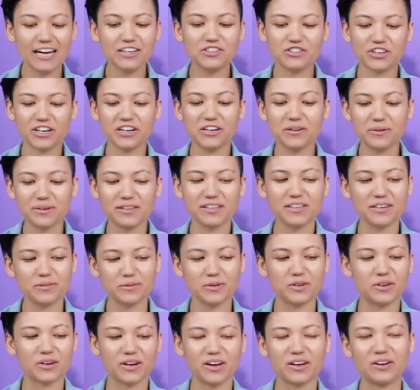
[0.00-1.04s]
I genuinely
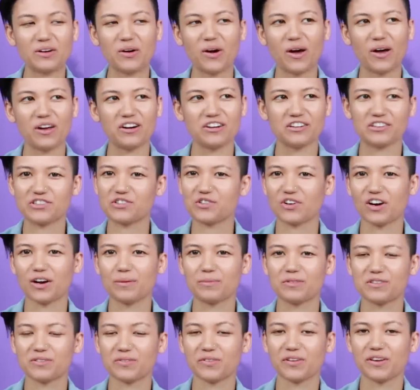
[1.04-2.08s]
would not know how to
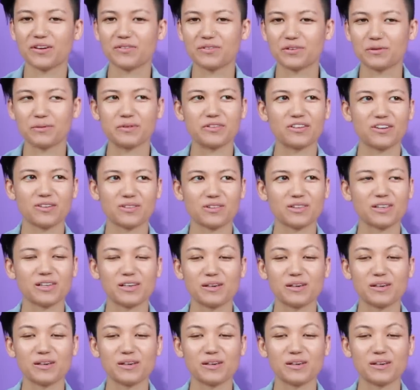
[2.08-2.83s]
describe this flavor without the